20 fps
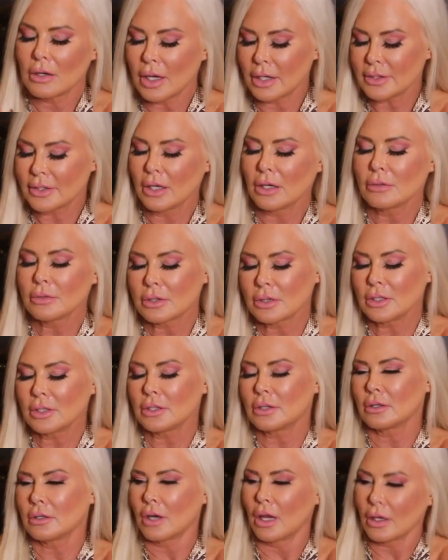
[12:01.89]
I dealt with
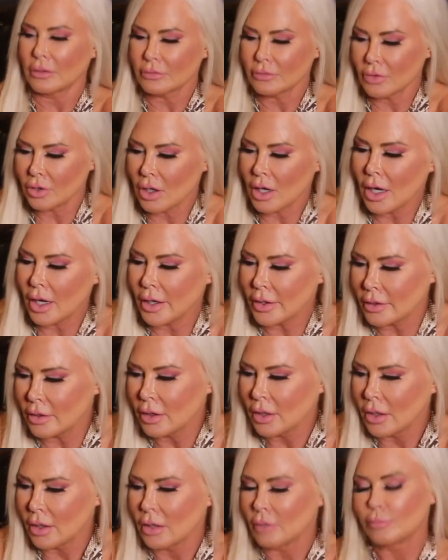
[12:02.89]
it, I've cried,
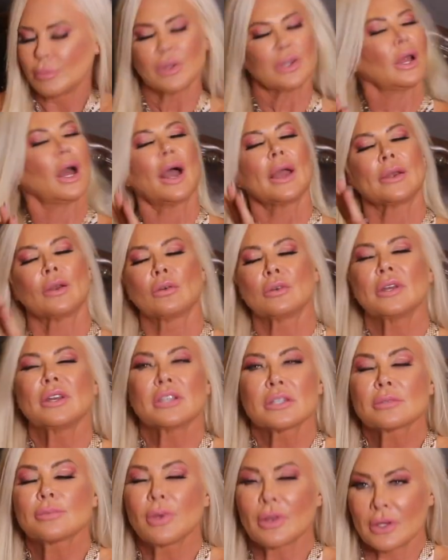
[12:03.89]
but I don't need
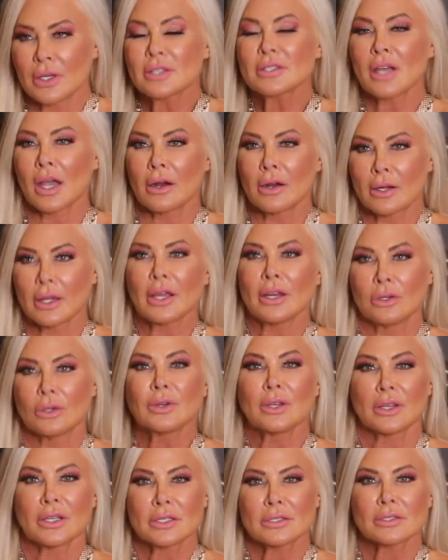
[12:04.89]
to spend the entire day
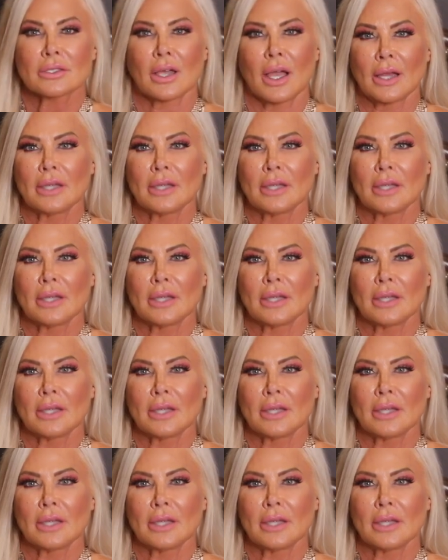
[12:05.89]
doing this.